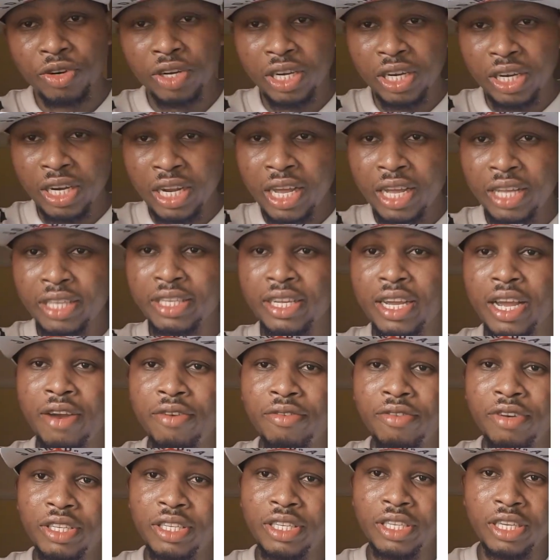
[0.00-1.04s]
relate
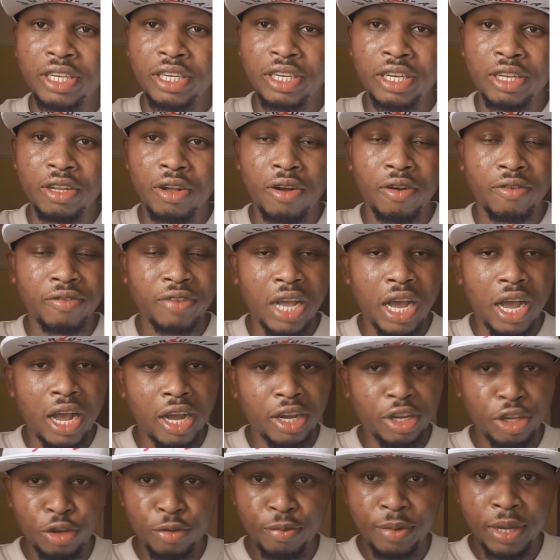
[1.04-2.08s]
everything of the
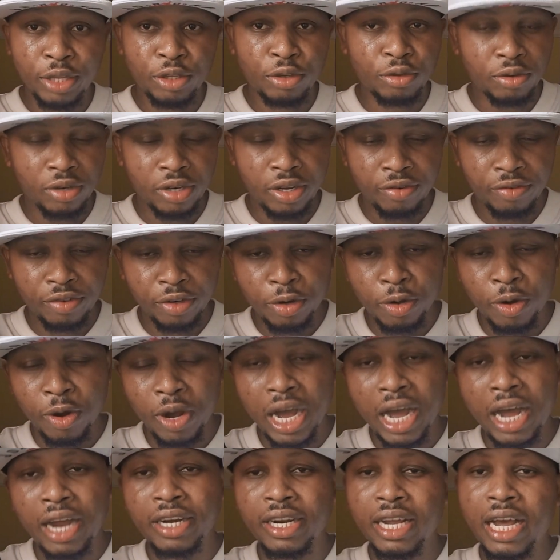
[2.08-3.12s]
argument to
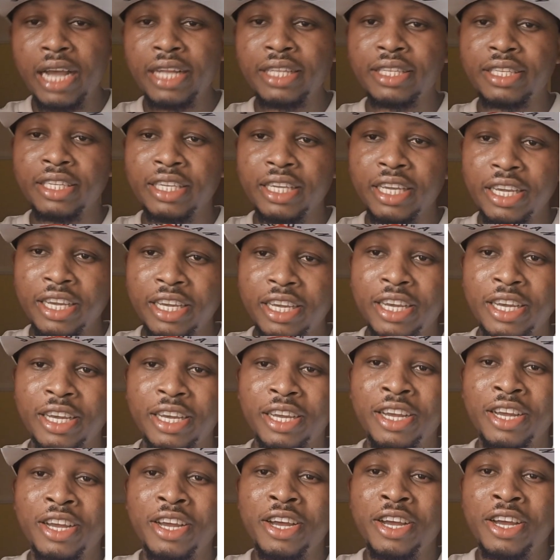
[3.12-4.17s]
Davido. And I think